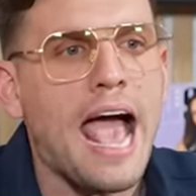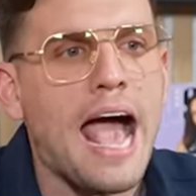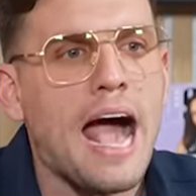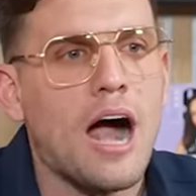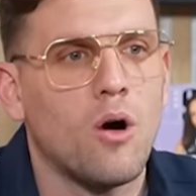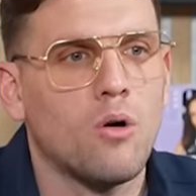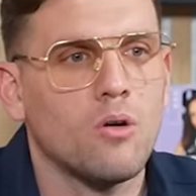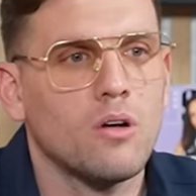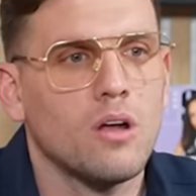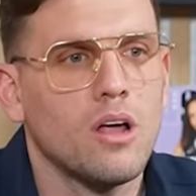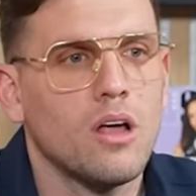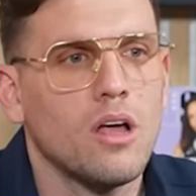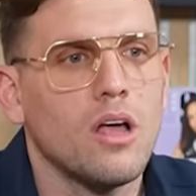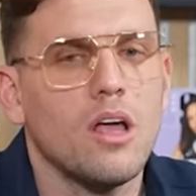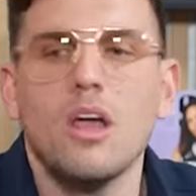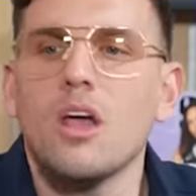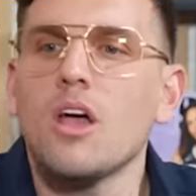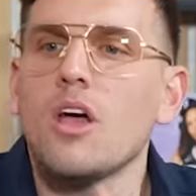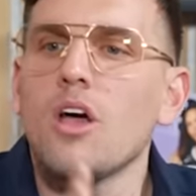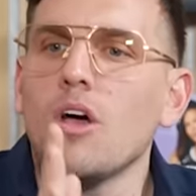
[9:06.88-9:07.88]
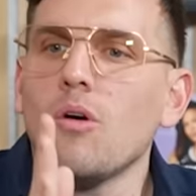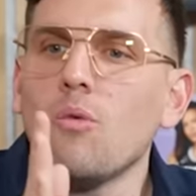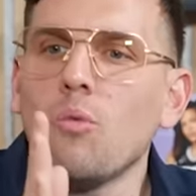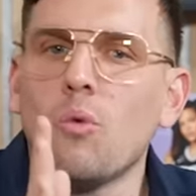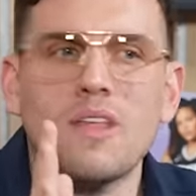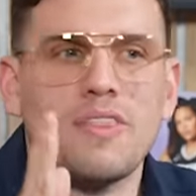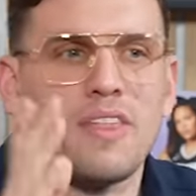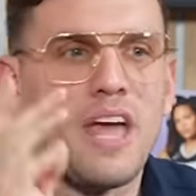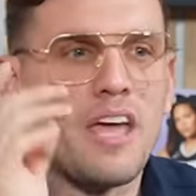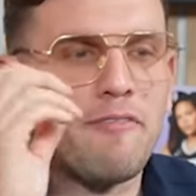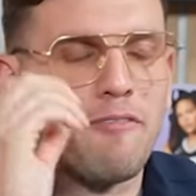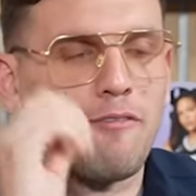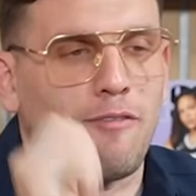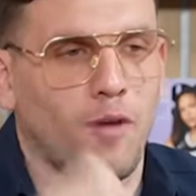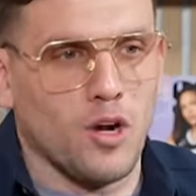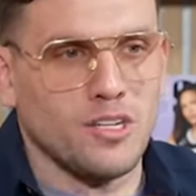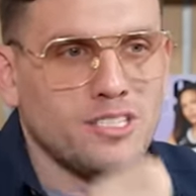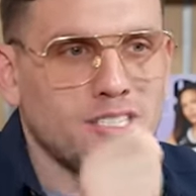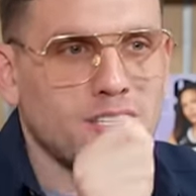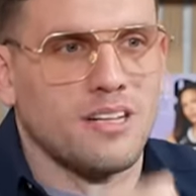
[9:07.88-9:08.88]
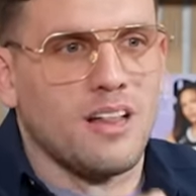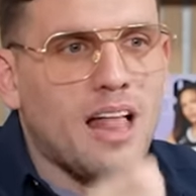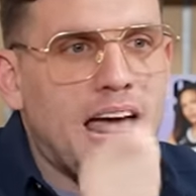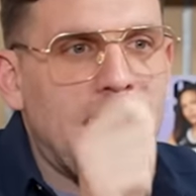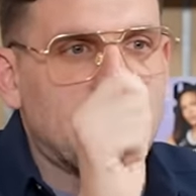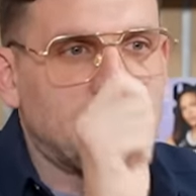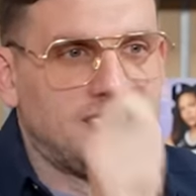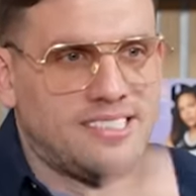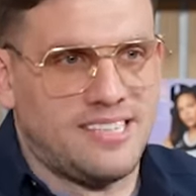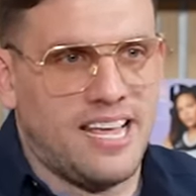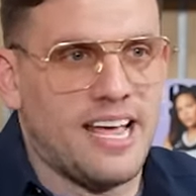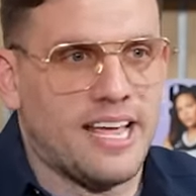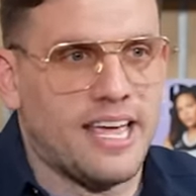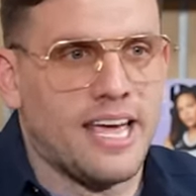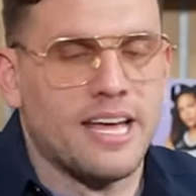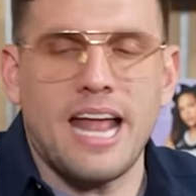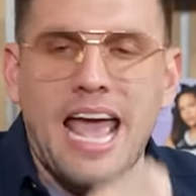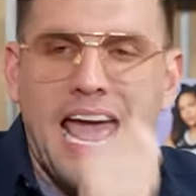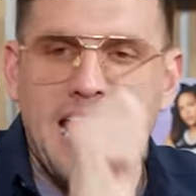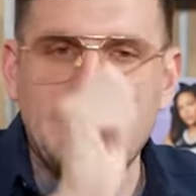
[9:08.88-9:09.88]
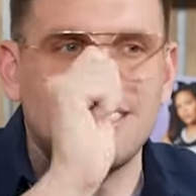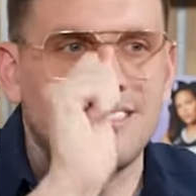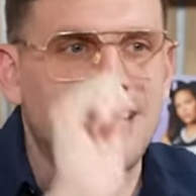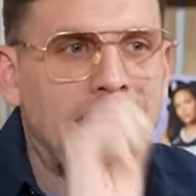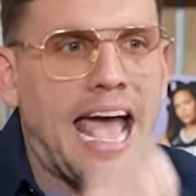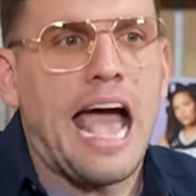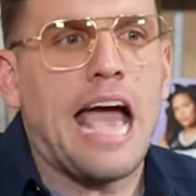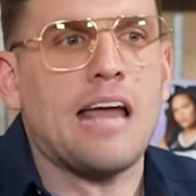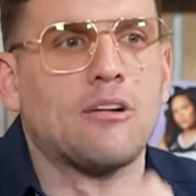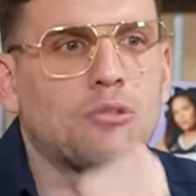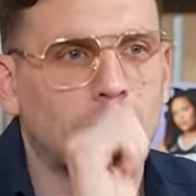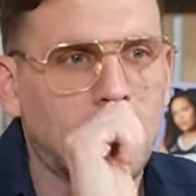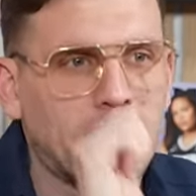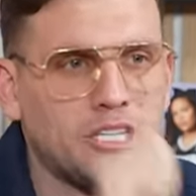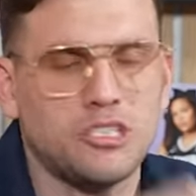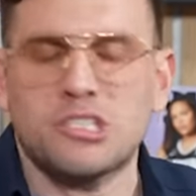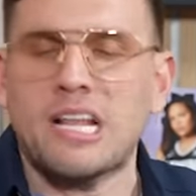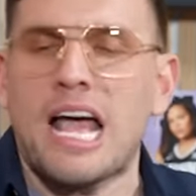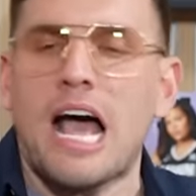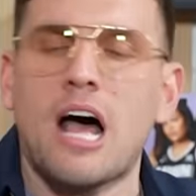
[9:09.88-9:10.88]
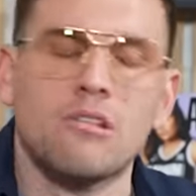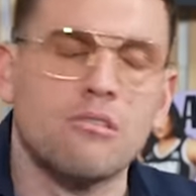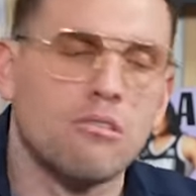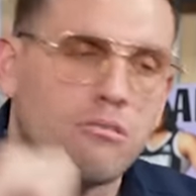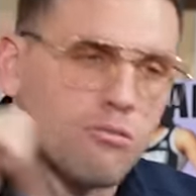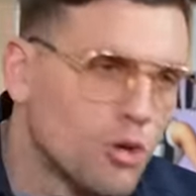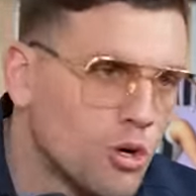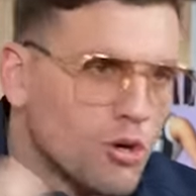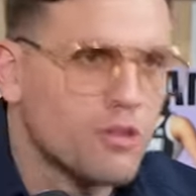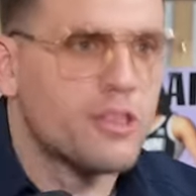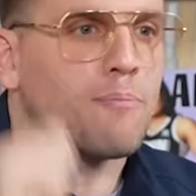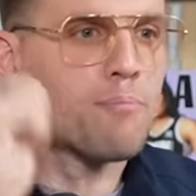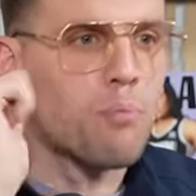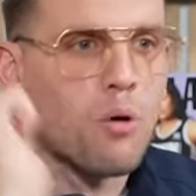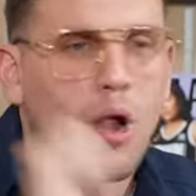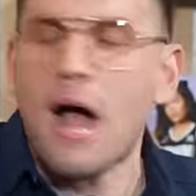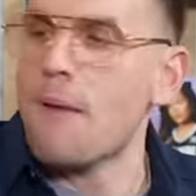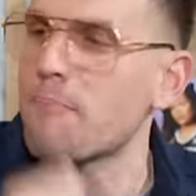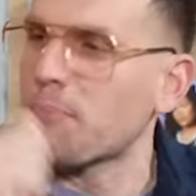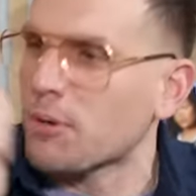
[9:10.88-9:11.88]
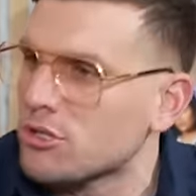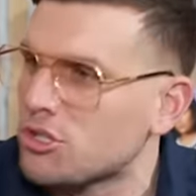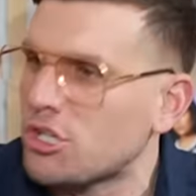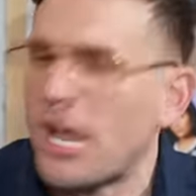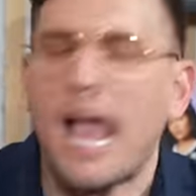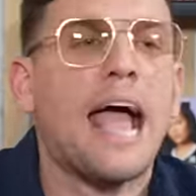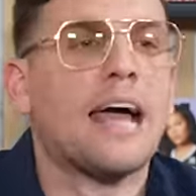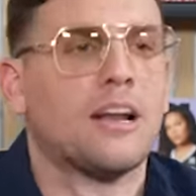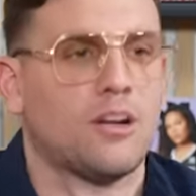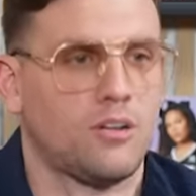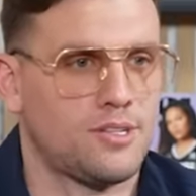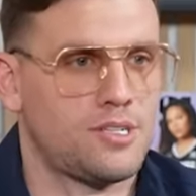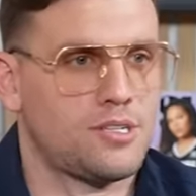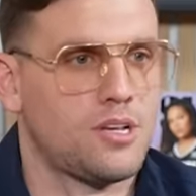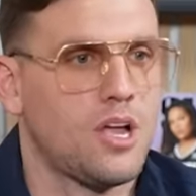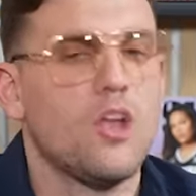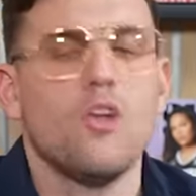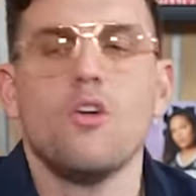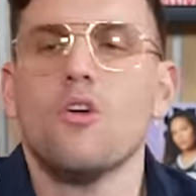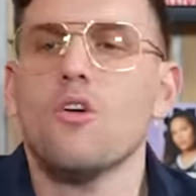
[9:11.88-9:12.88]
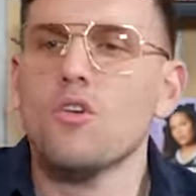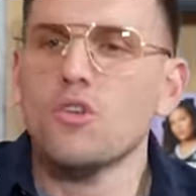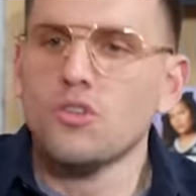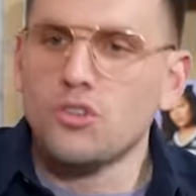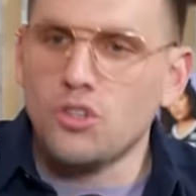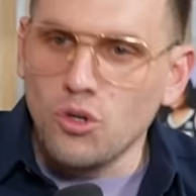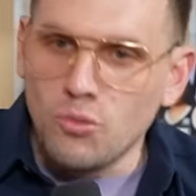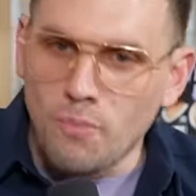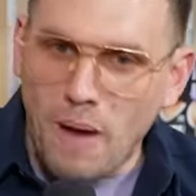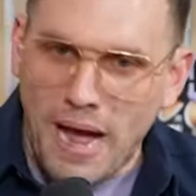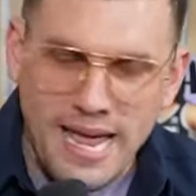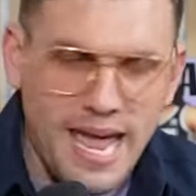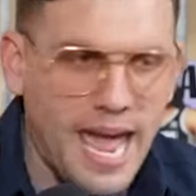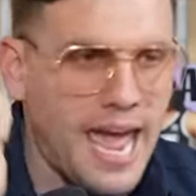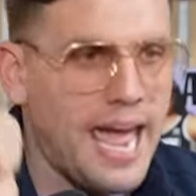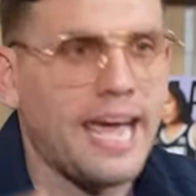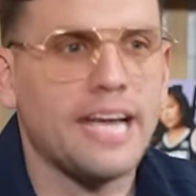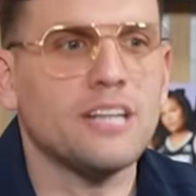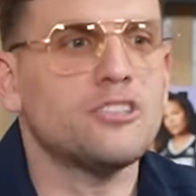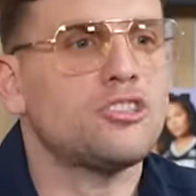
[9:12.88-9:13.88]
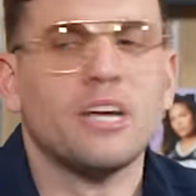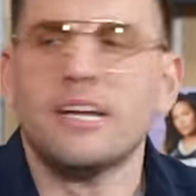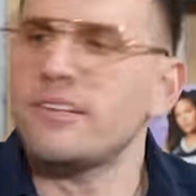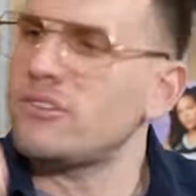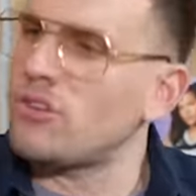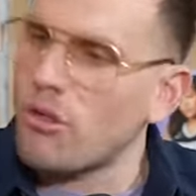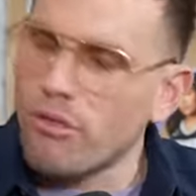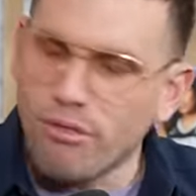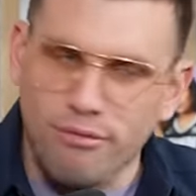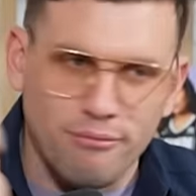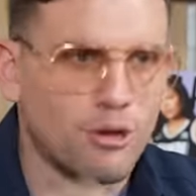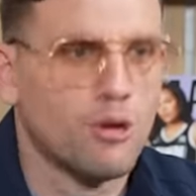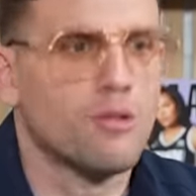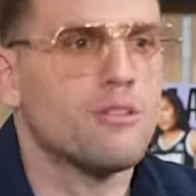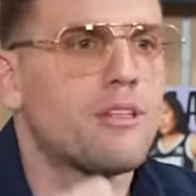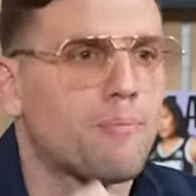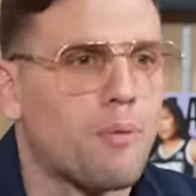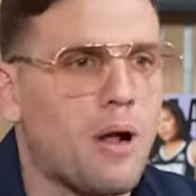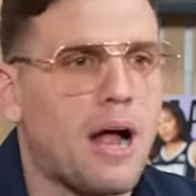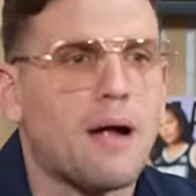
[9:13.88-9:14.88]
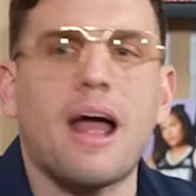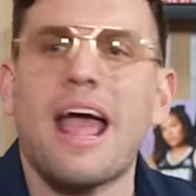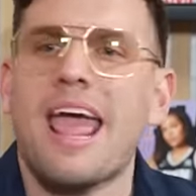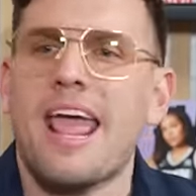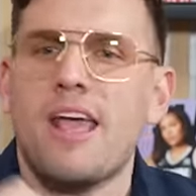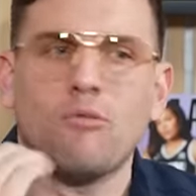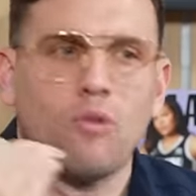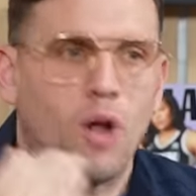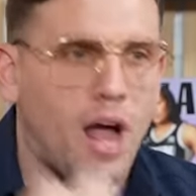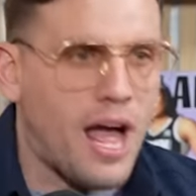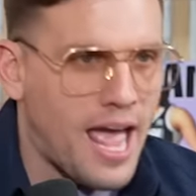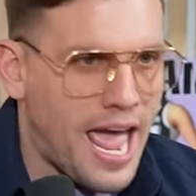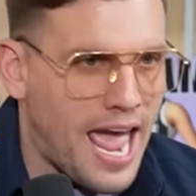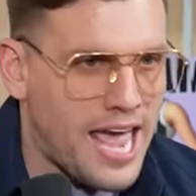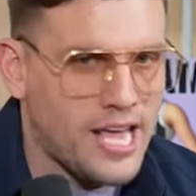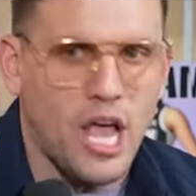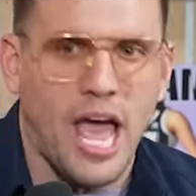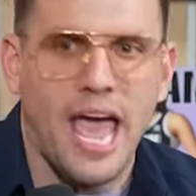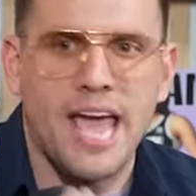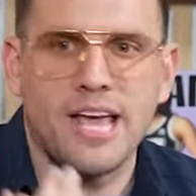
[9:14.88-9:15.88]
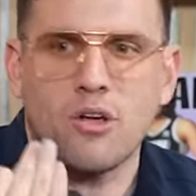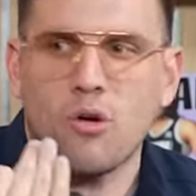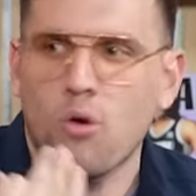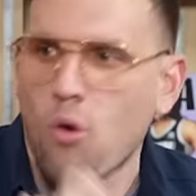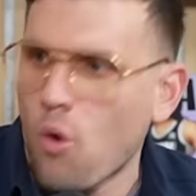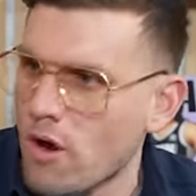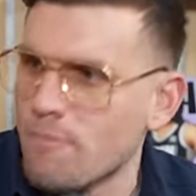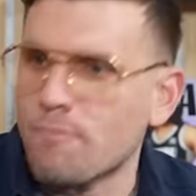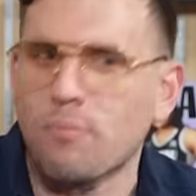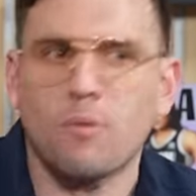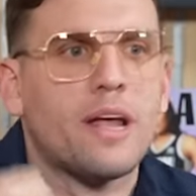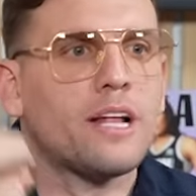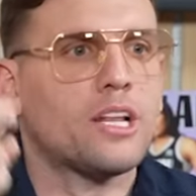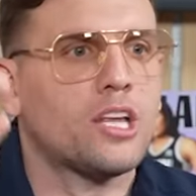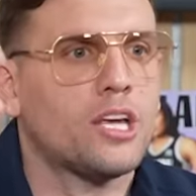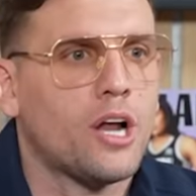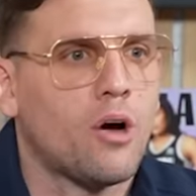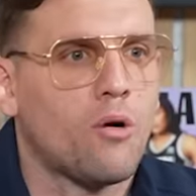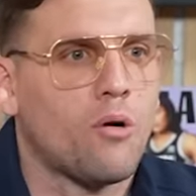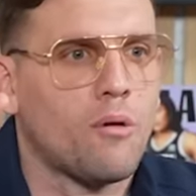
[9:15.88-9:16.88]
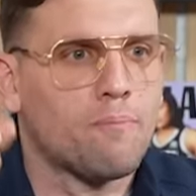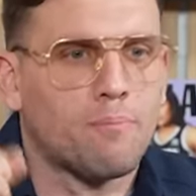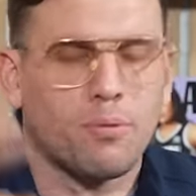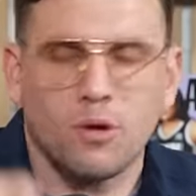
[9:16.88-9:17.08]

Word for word: out with a first class ticket, a dad reached out through the proper channels to my agent through the pro- a, a a corporate, you know,